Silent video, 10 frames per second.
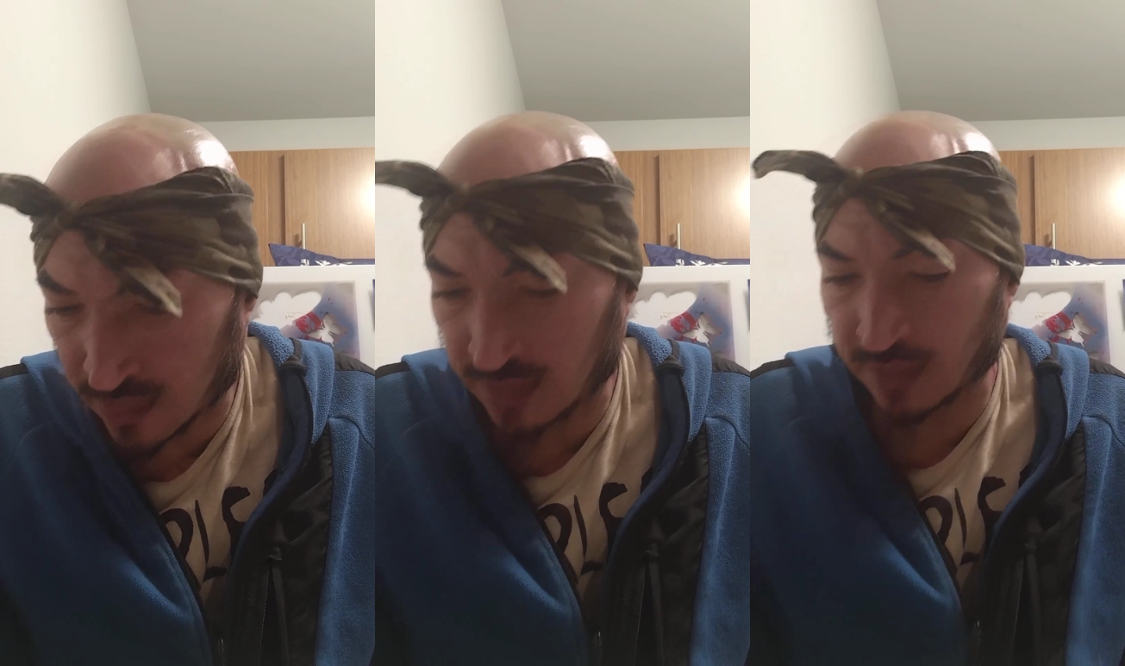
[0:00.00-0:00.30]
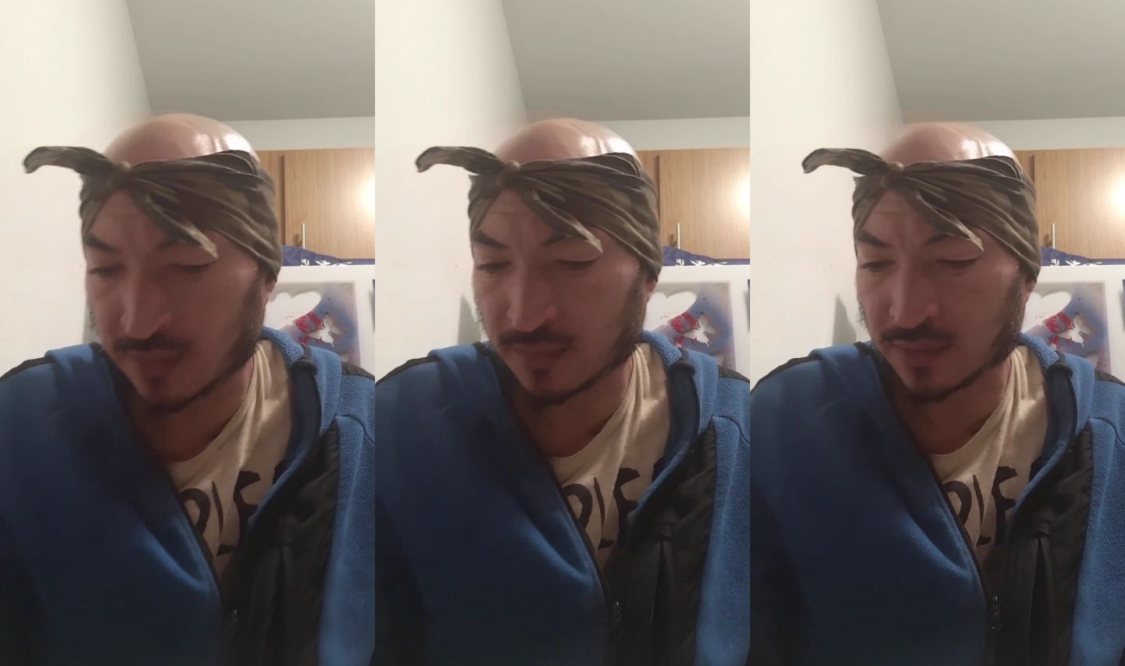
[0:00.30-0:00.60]
that
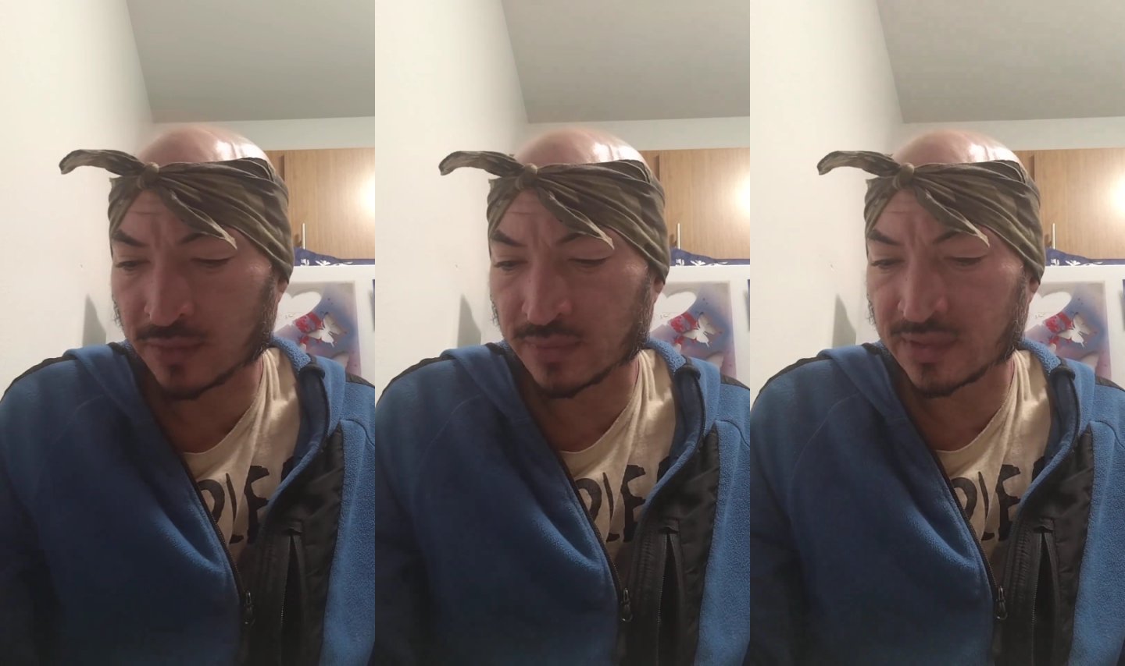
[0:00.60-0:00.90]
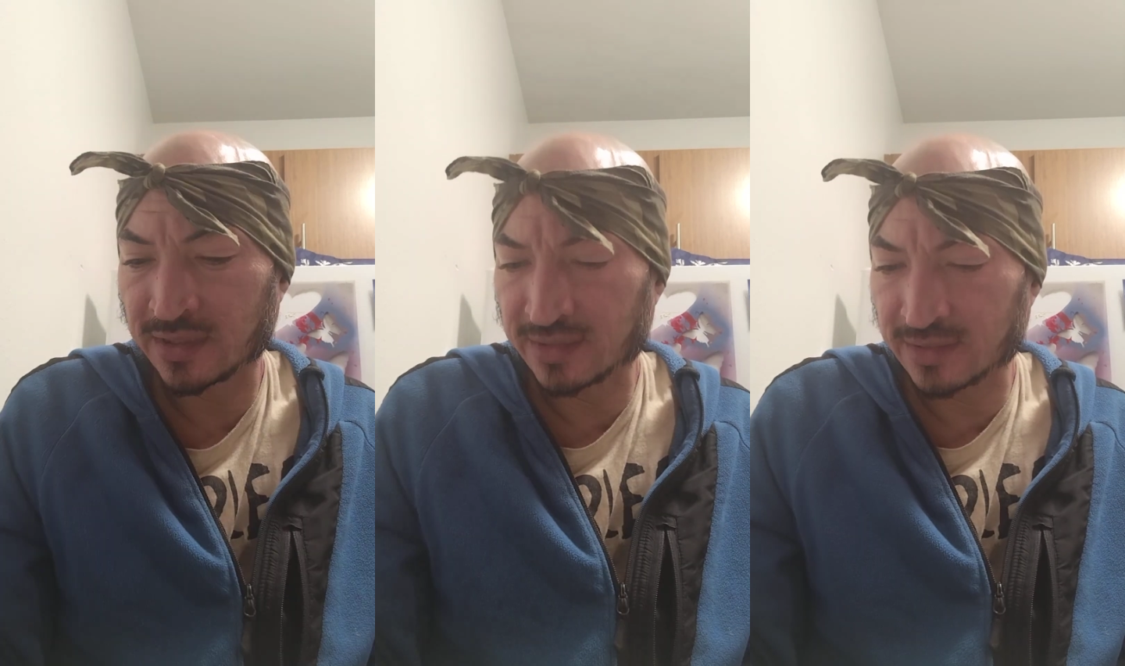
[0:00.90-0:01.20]
you were
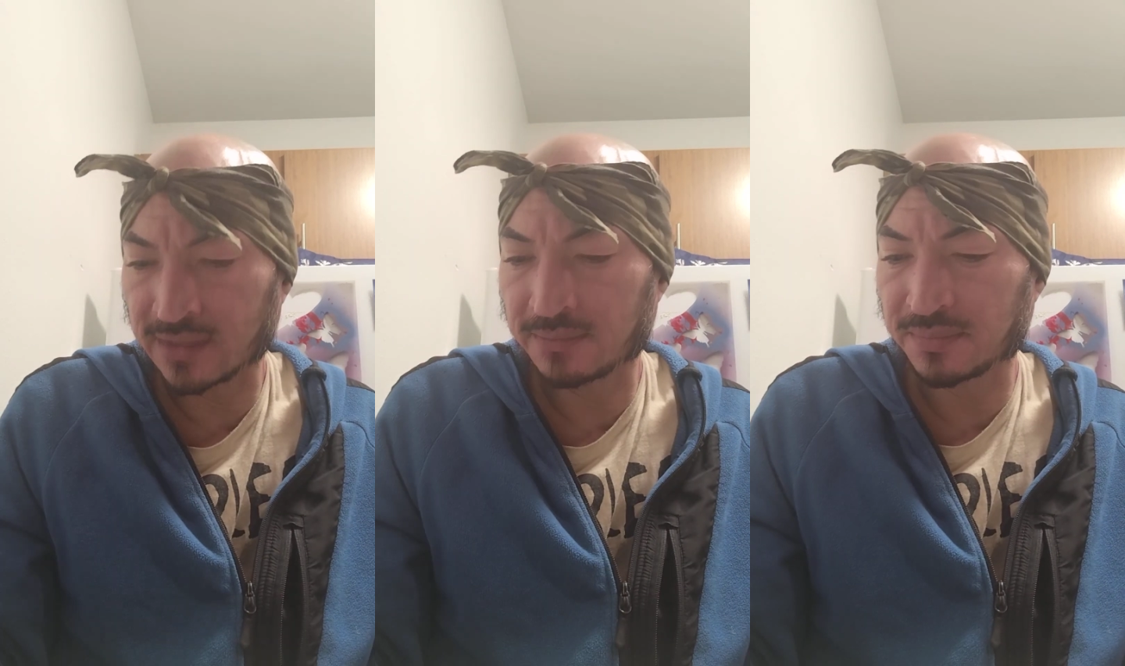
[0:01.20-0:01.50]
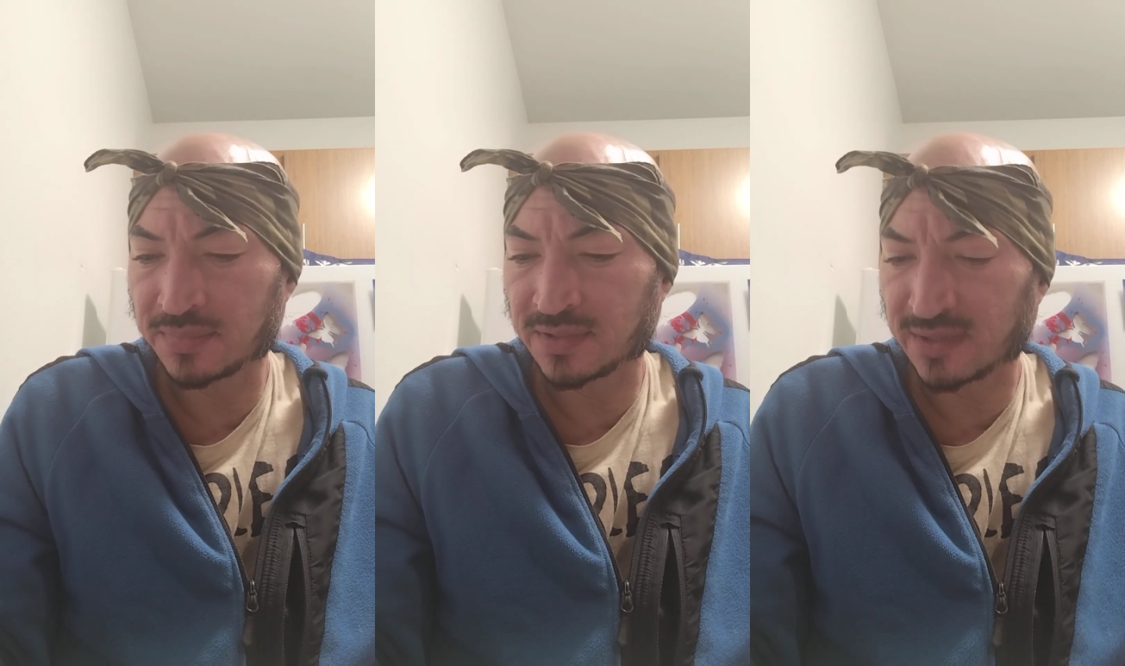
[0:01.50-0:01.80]
taken up
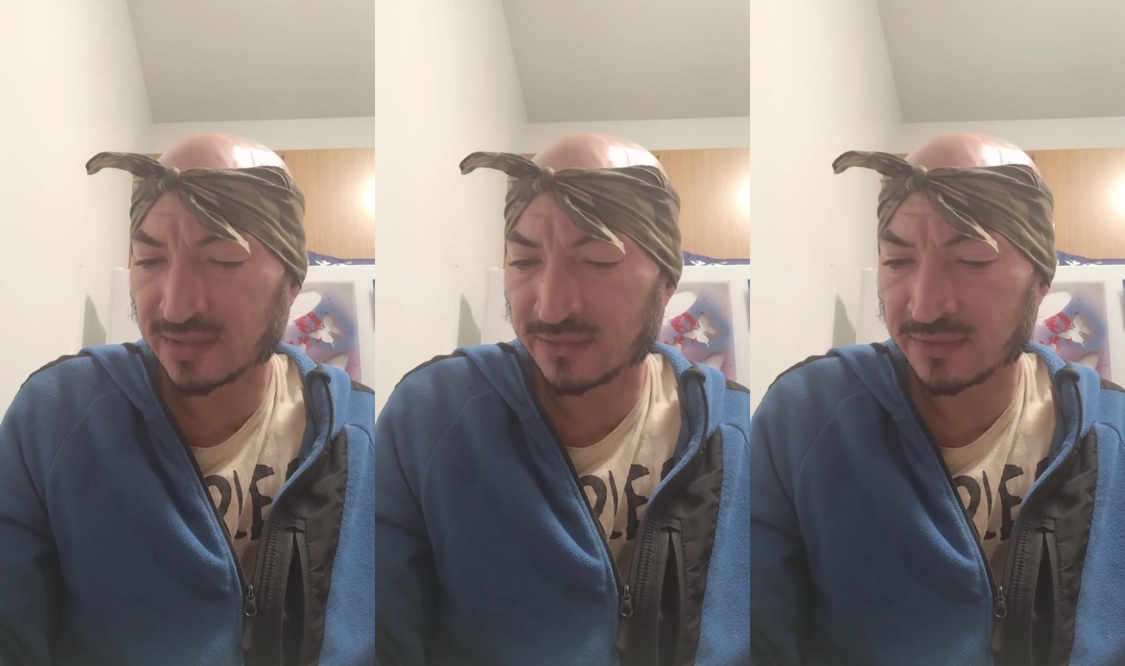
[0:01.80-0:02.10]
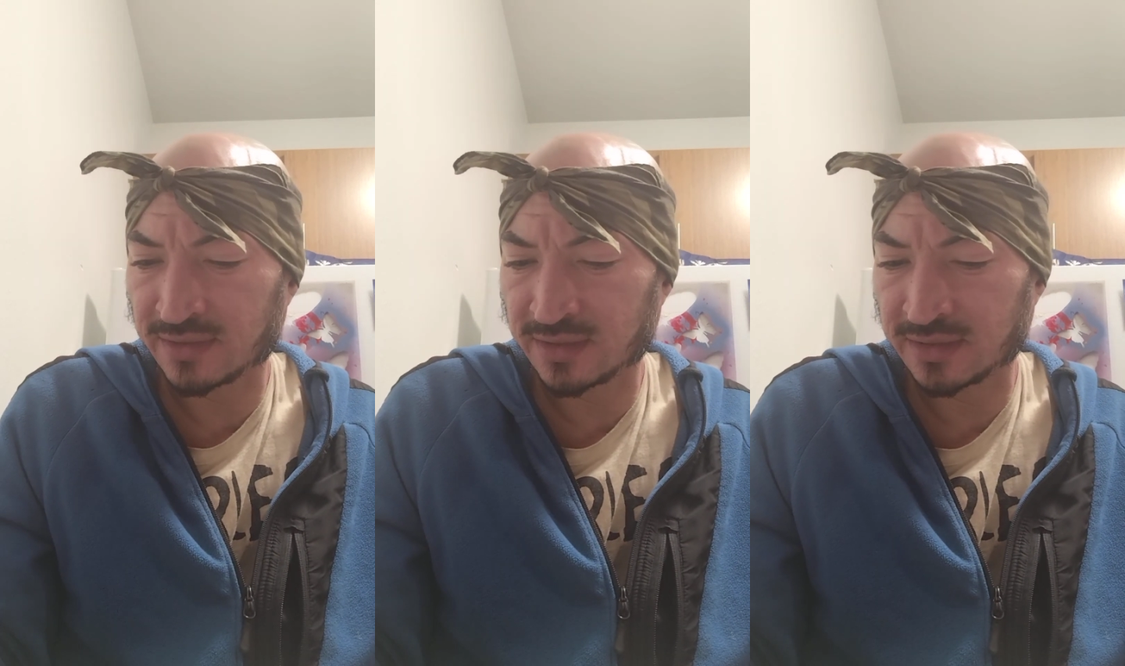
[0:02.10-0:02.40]
to heaven